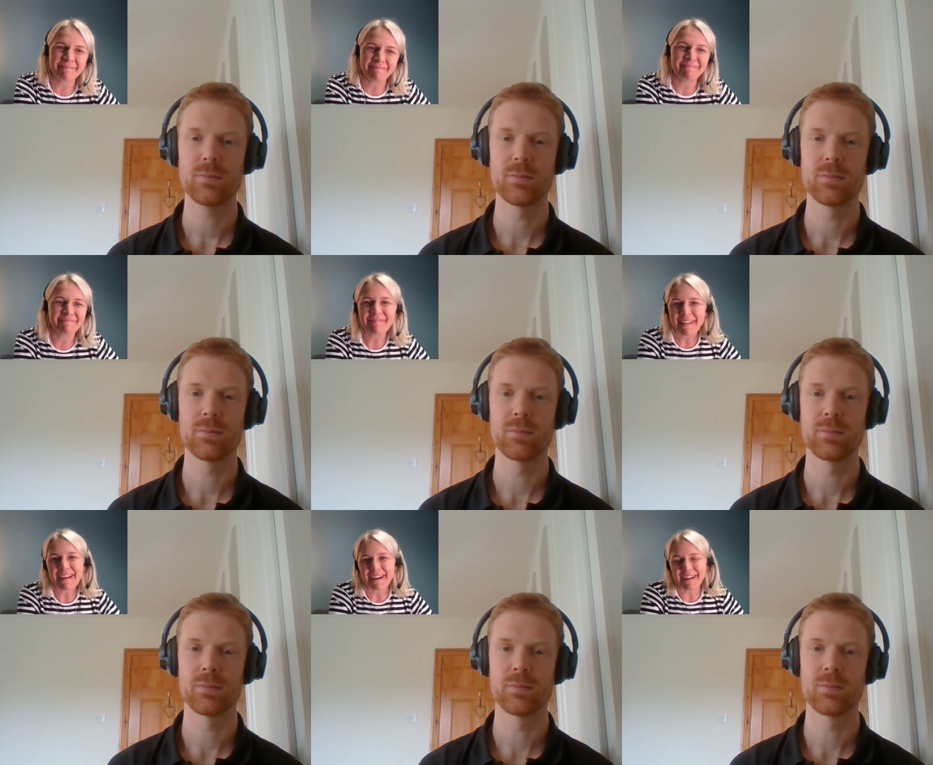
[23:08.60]
Speaker 1: Mm.
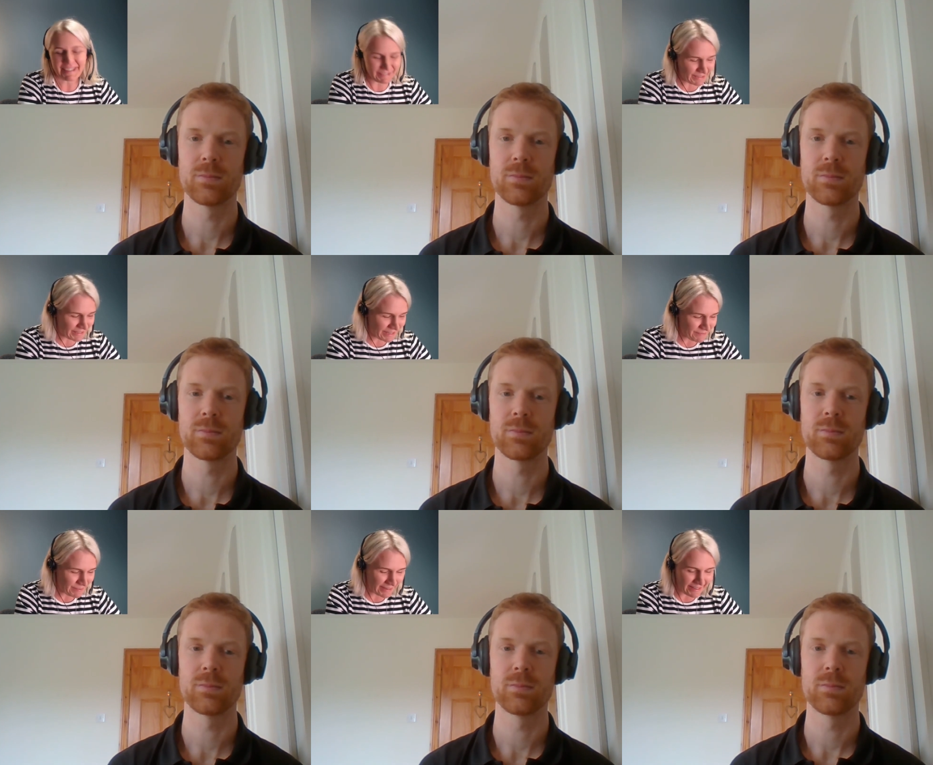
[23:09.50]

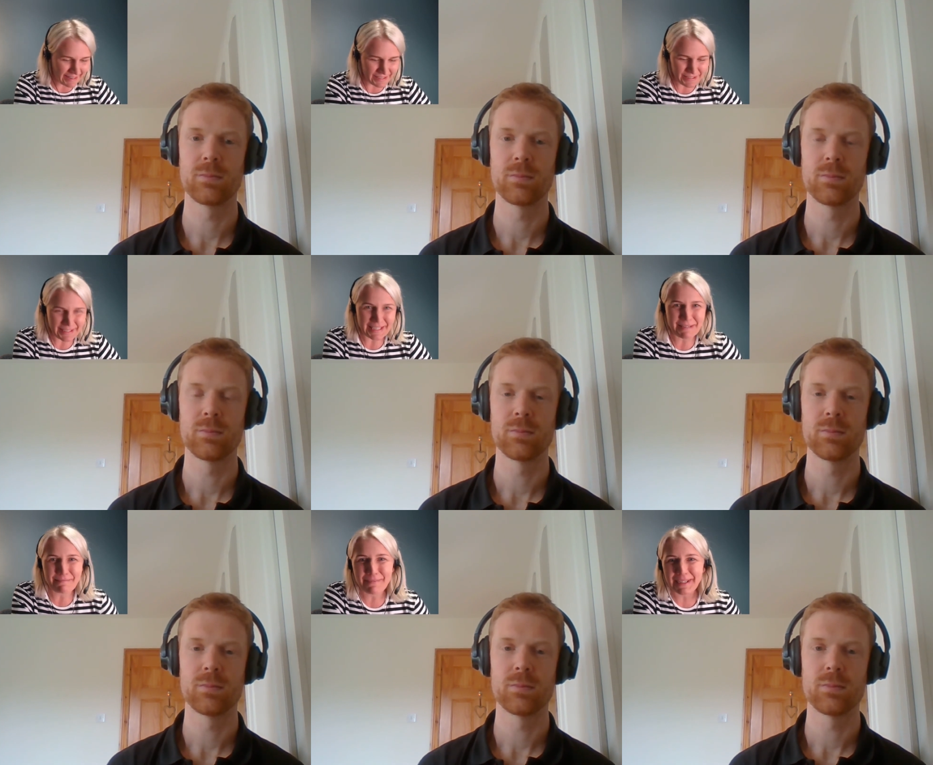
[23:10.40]
Um, I think
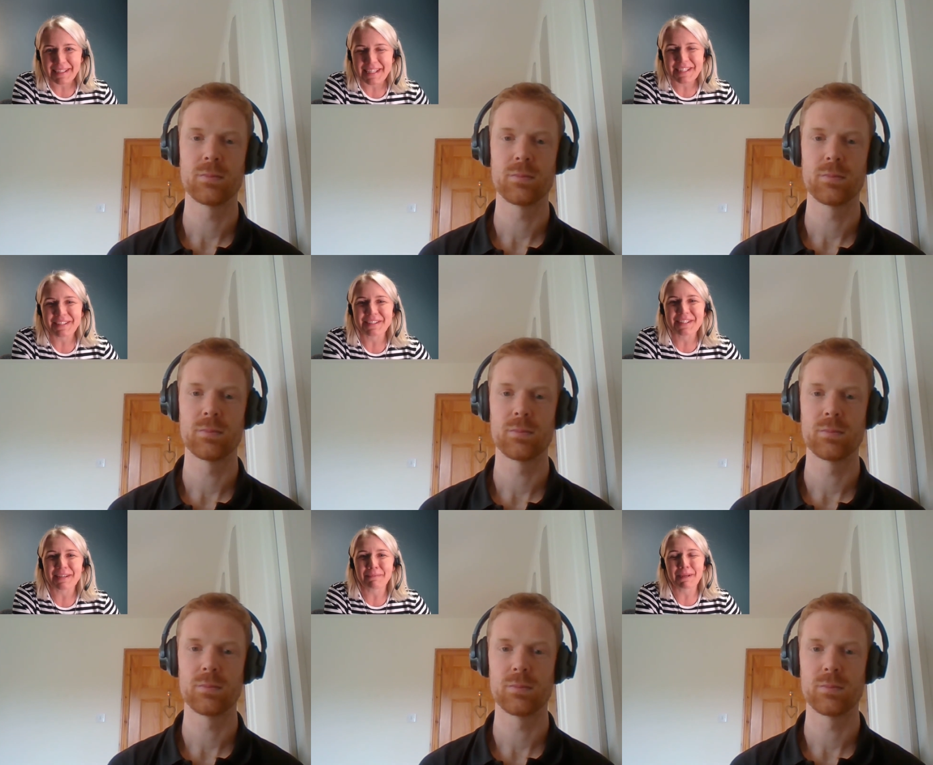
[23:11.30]
as practitioners,
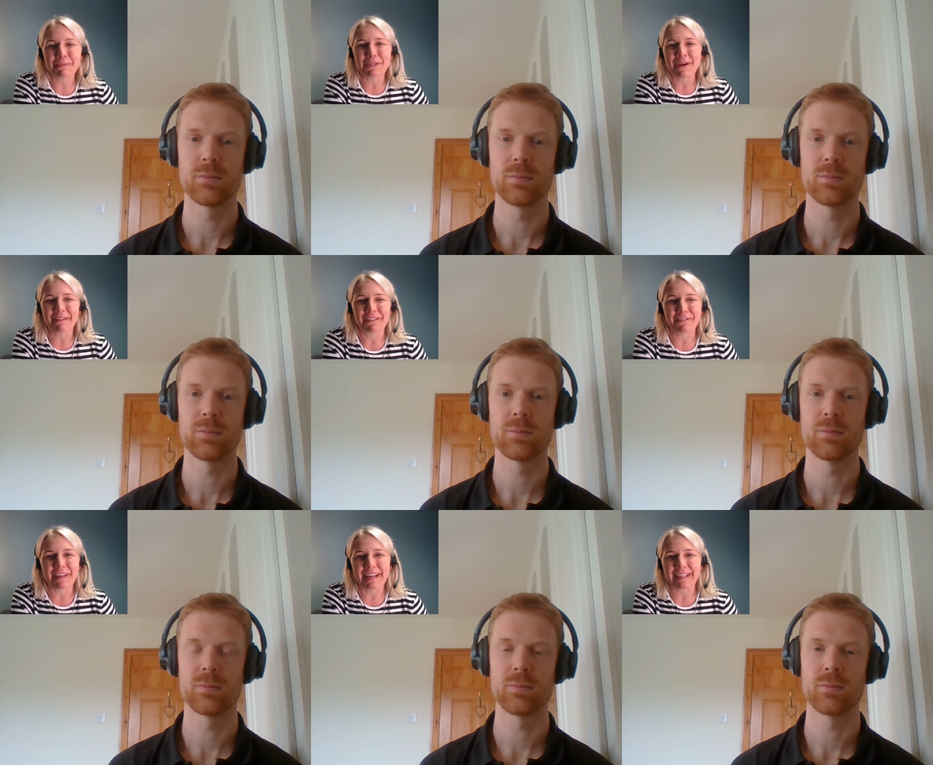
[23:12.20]
sometimes you have the
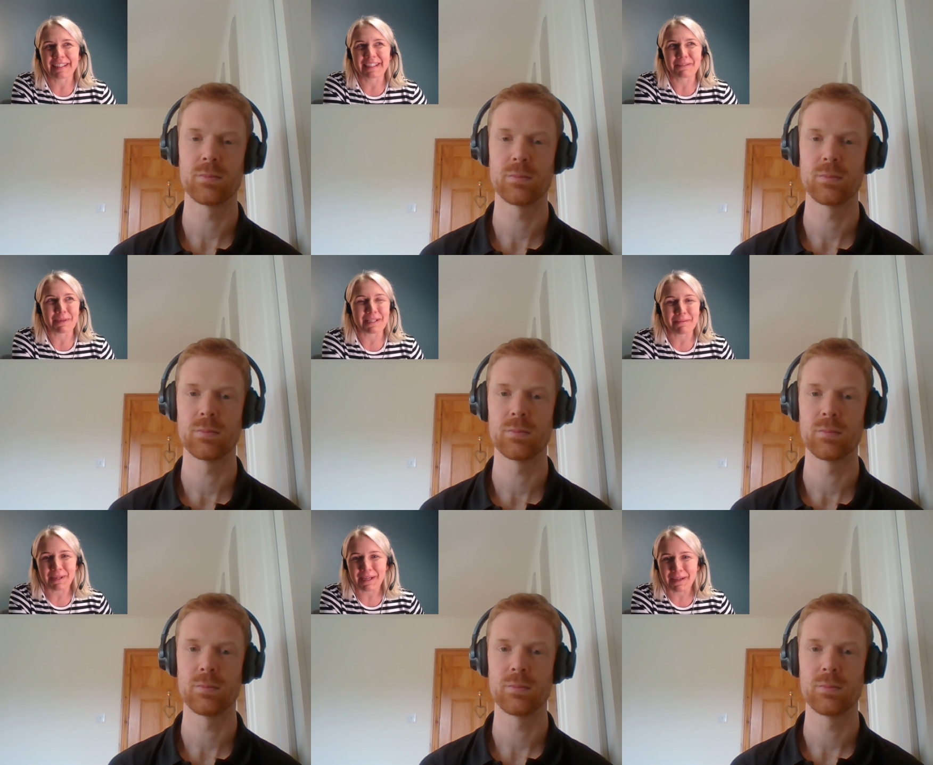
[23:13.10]
feeling that when
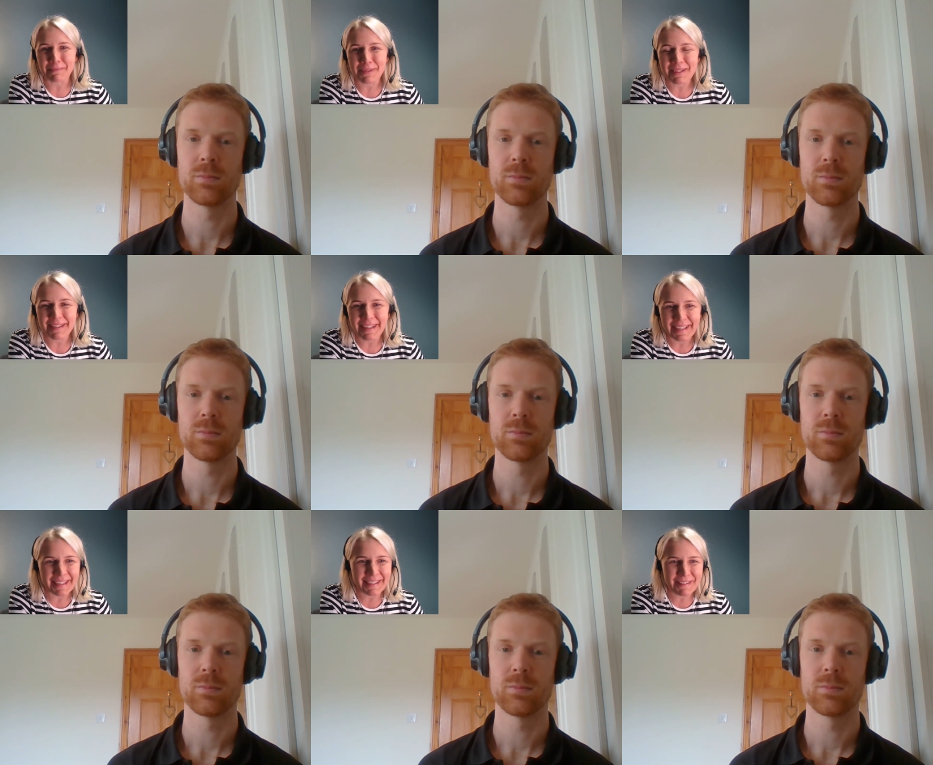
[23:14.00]
somebody comes
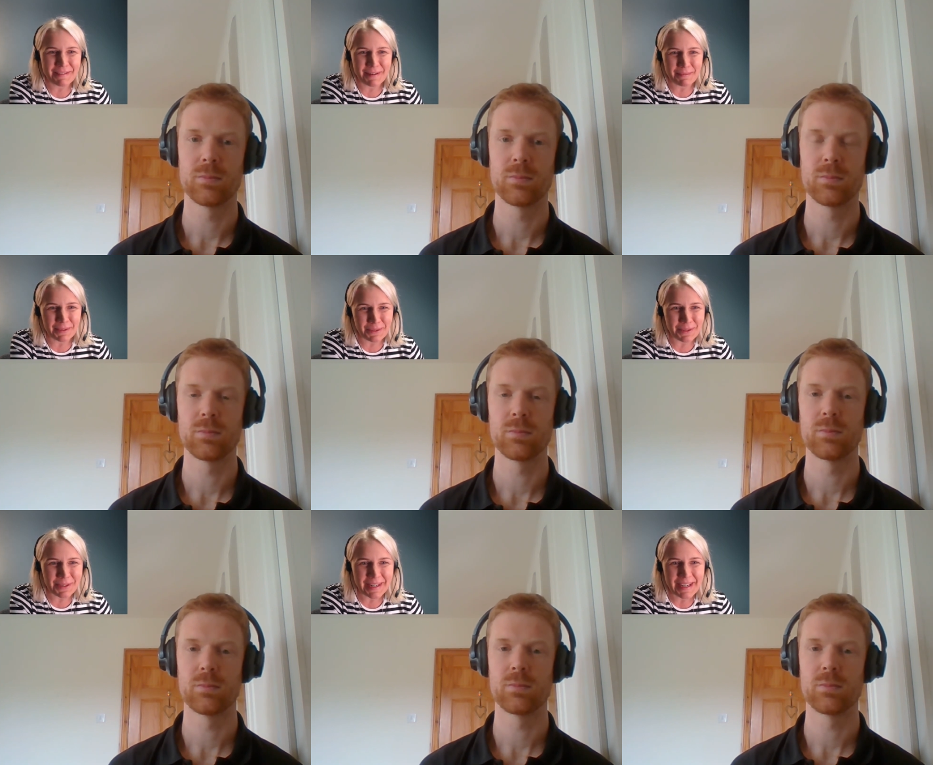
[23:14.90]
in from the
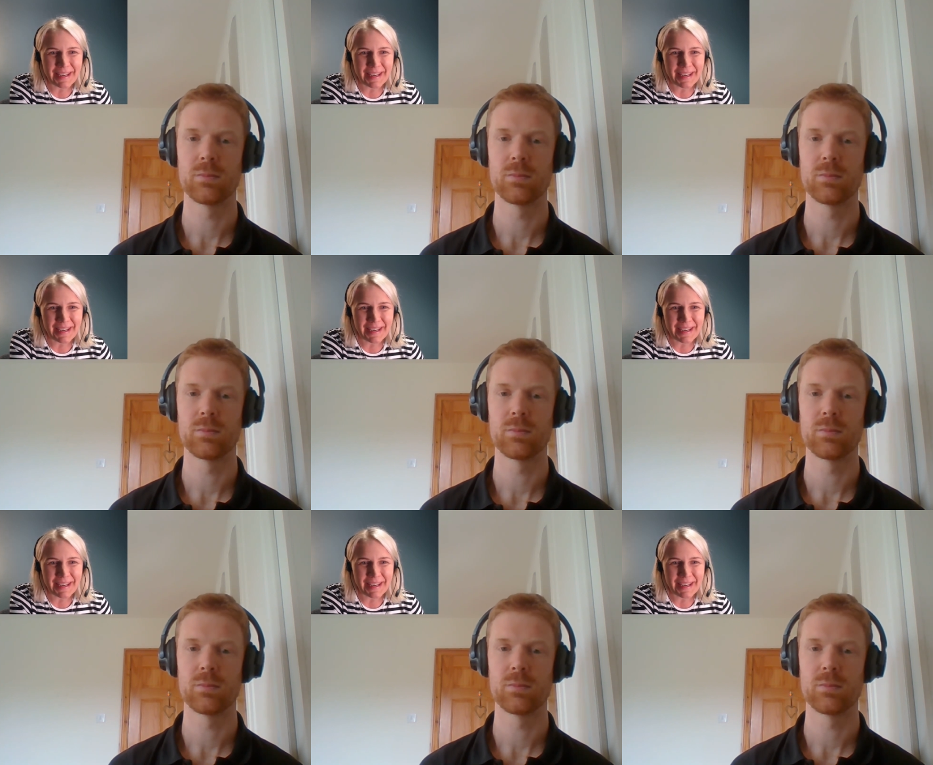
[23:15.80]
door,